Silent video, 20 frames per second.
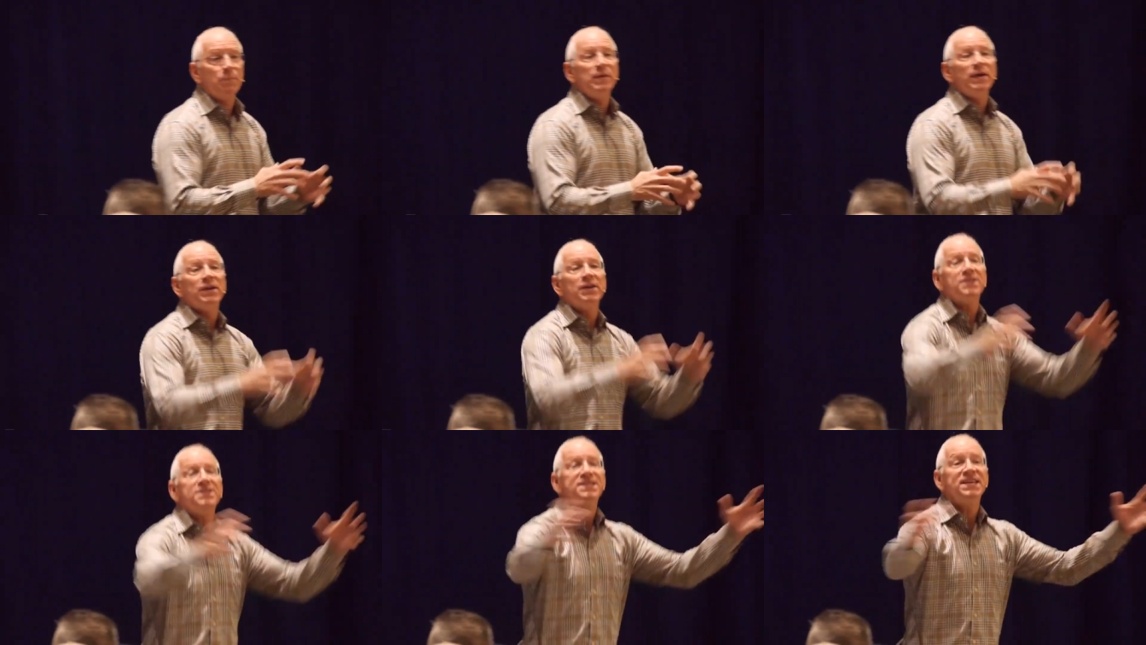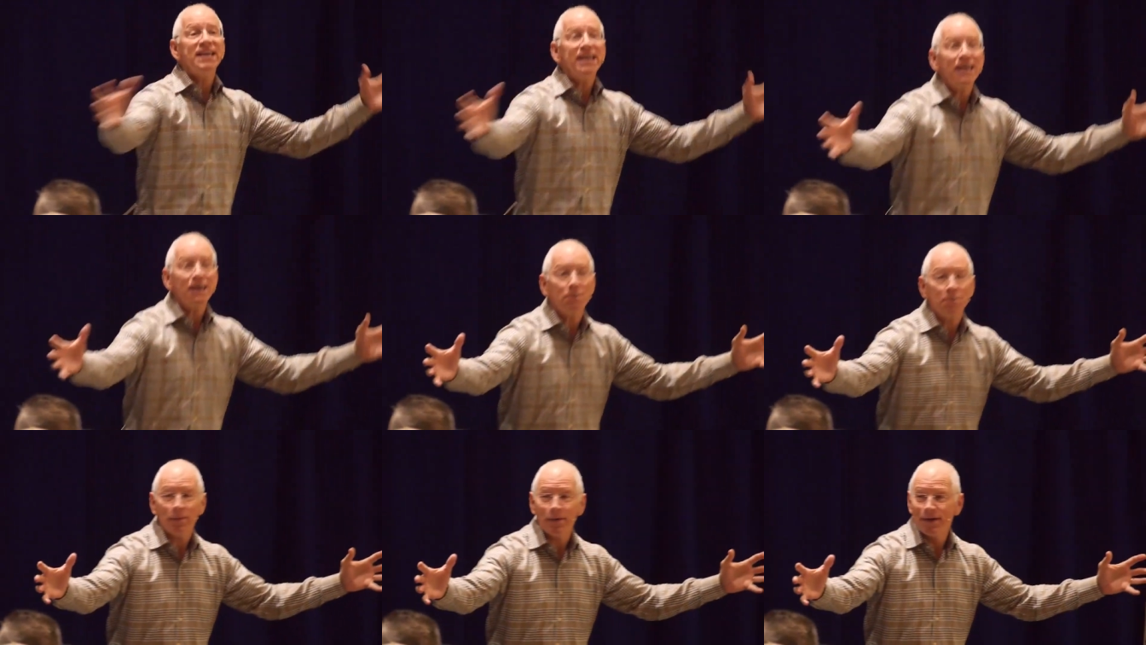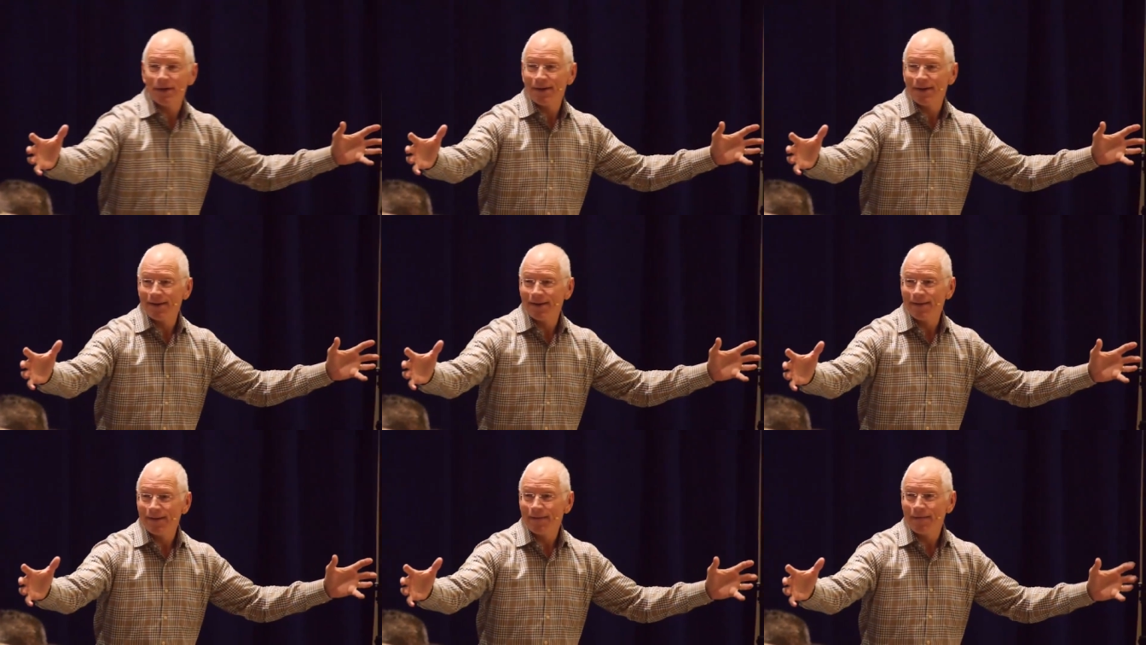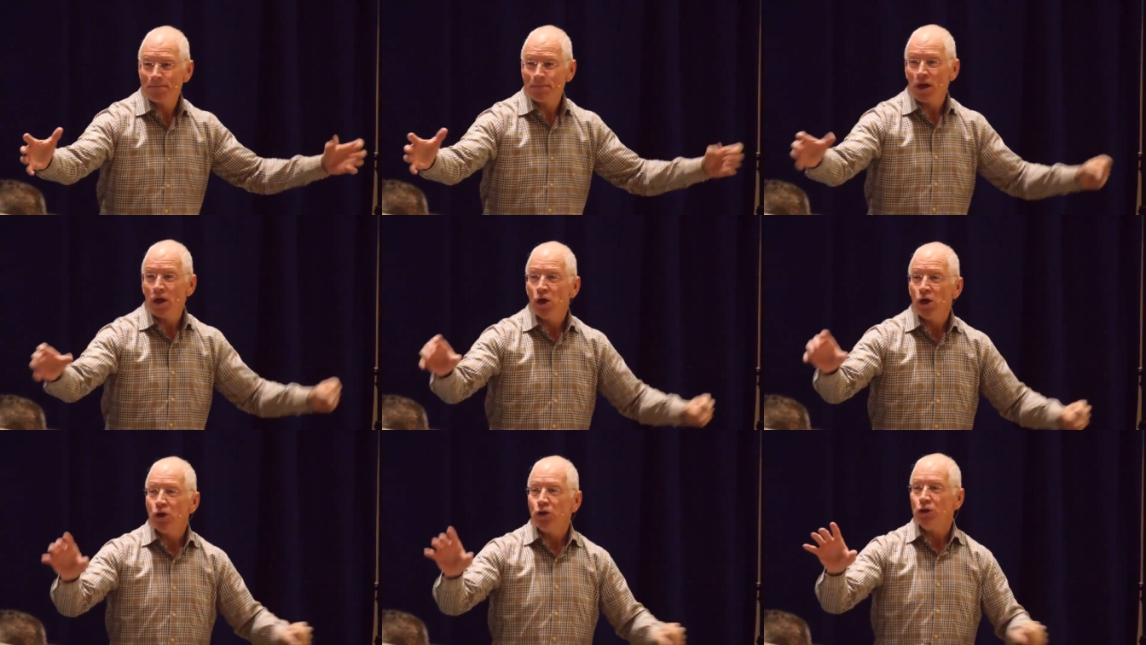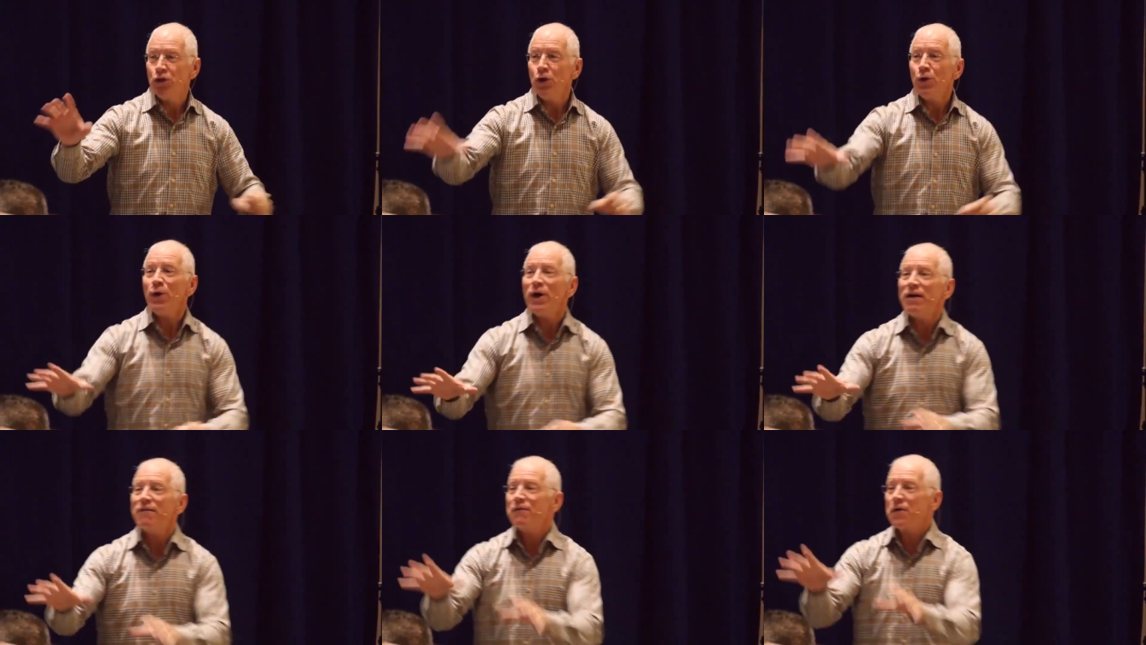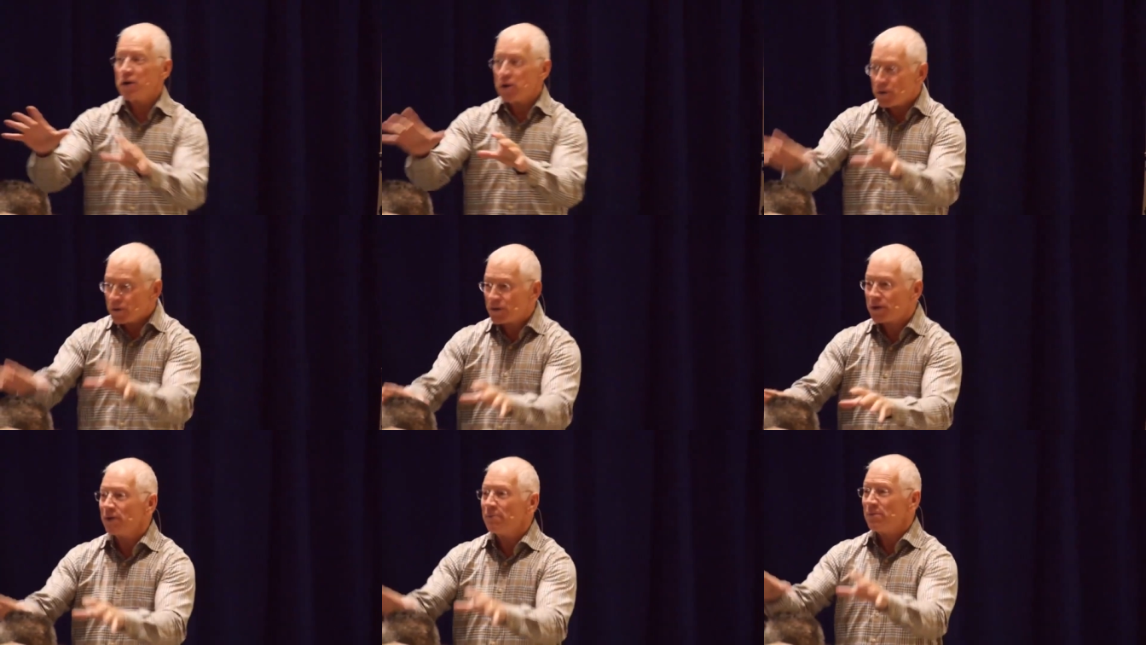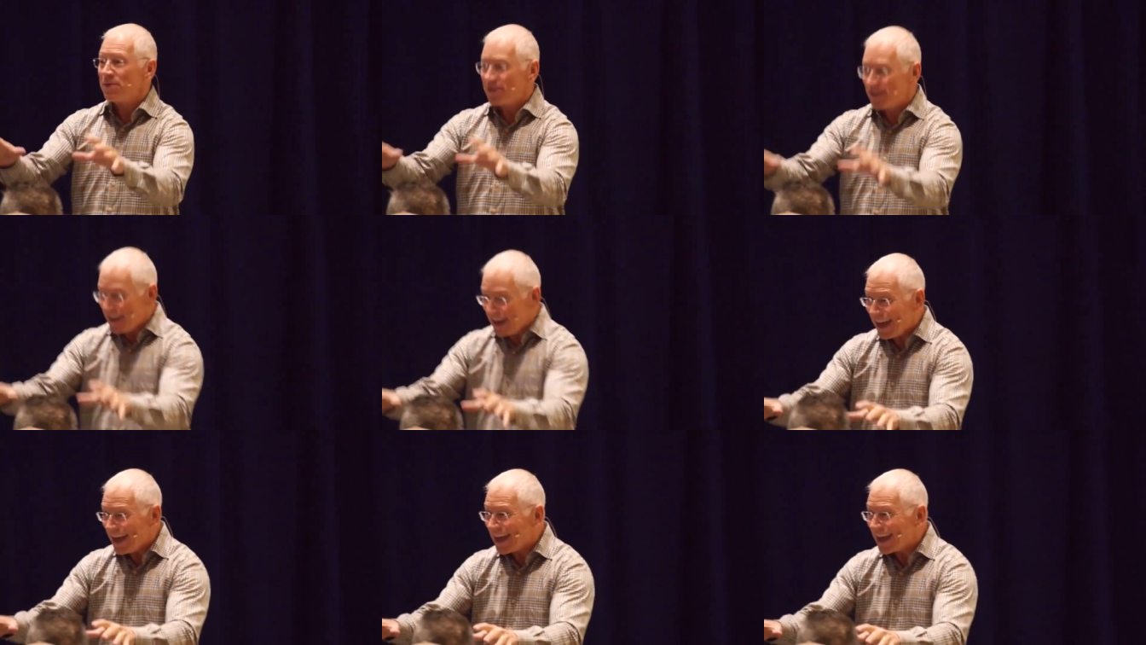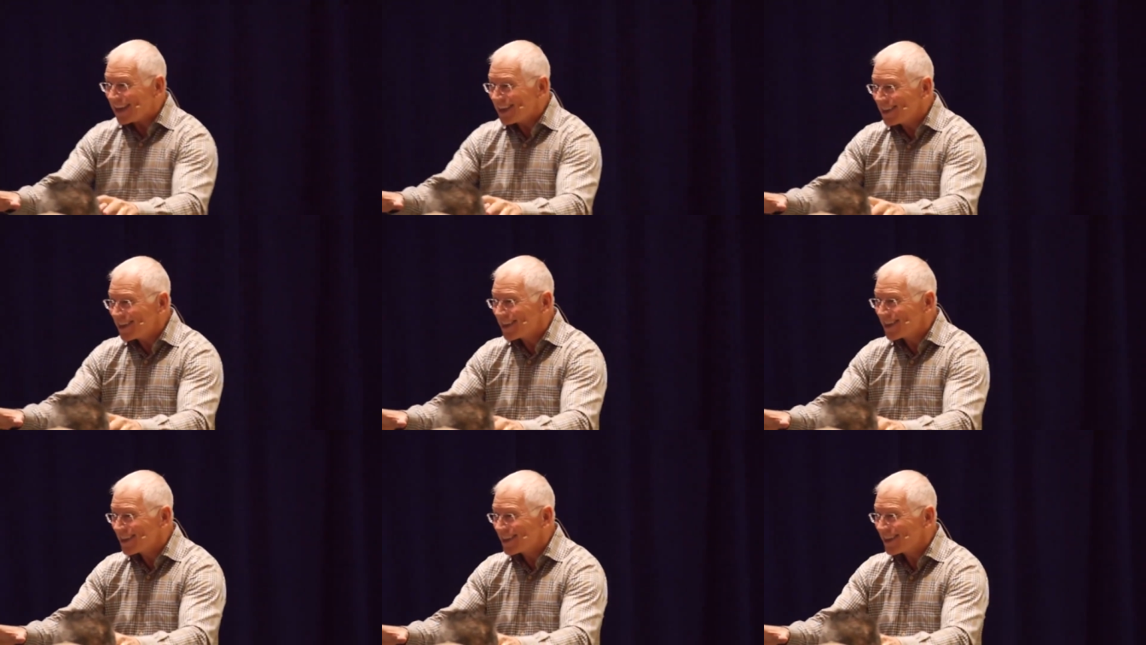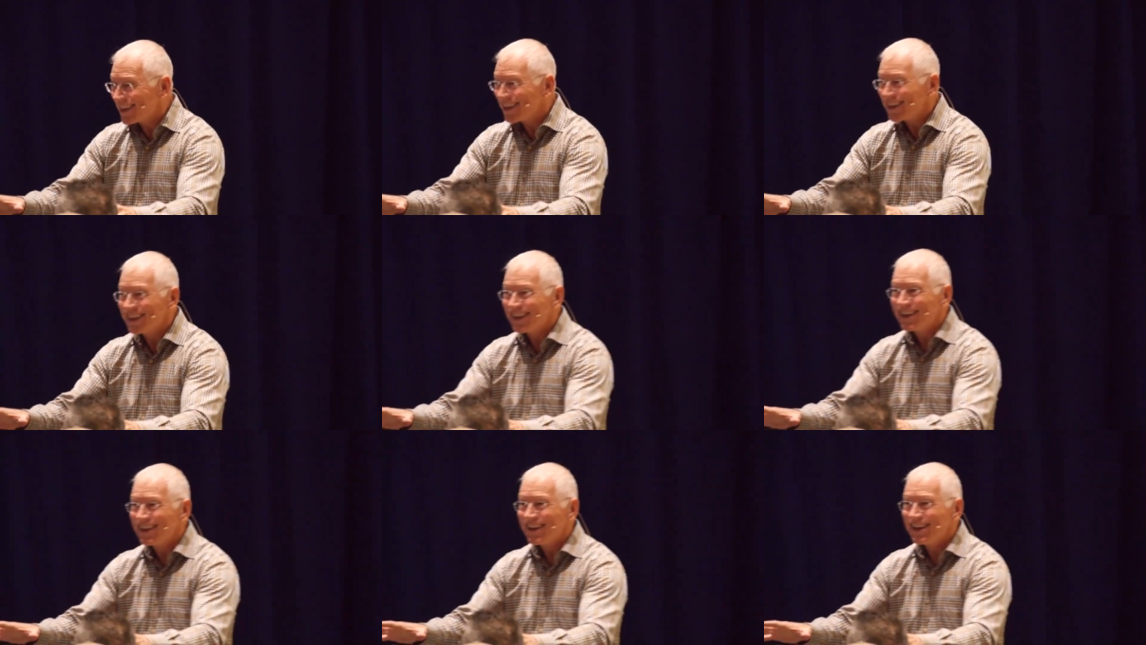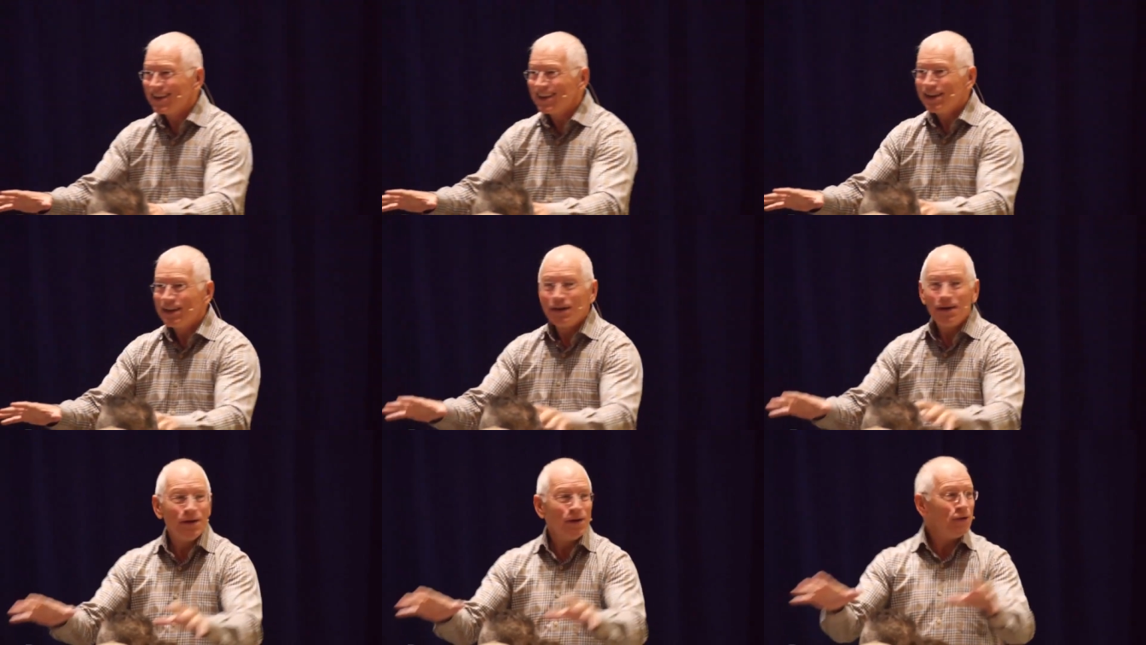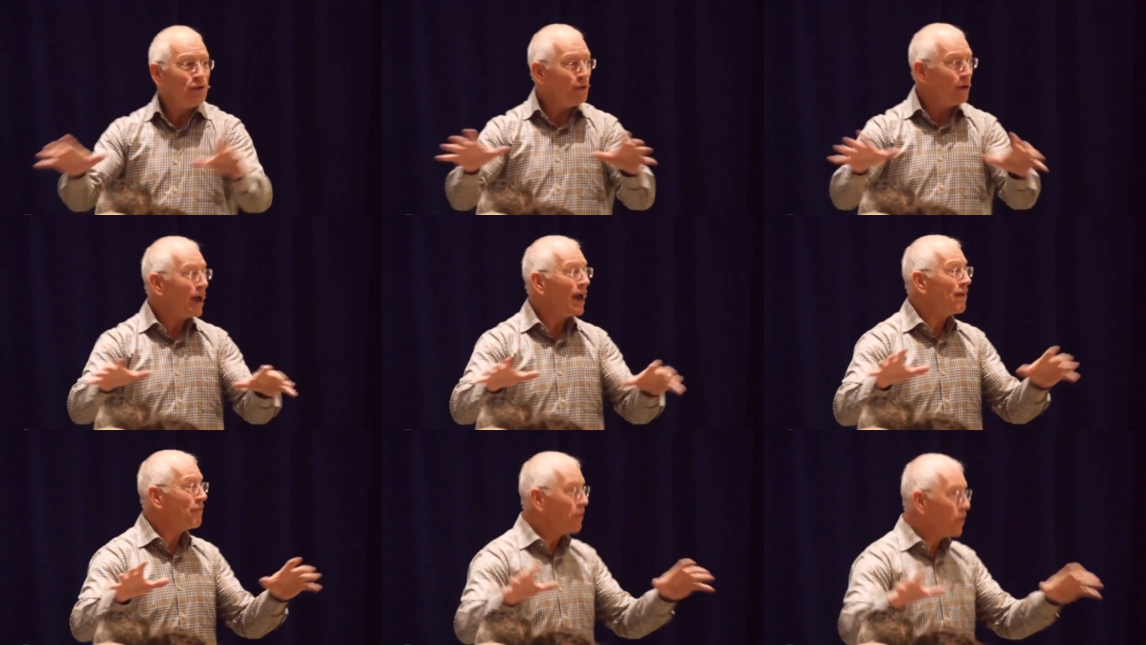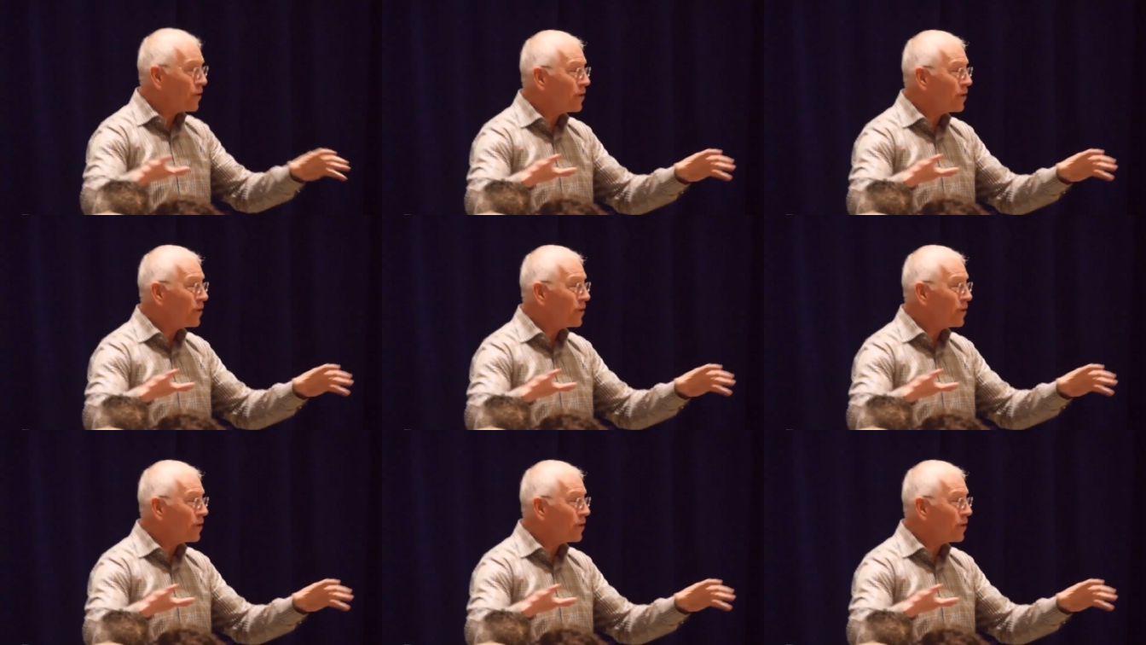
to build a team. You have heard some things. You have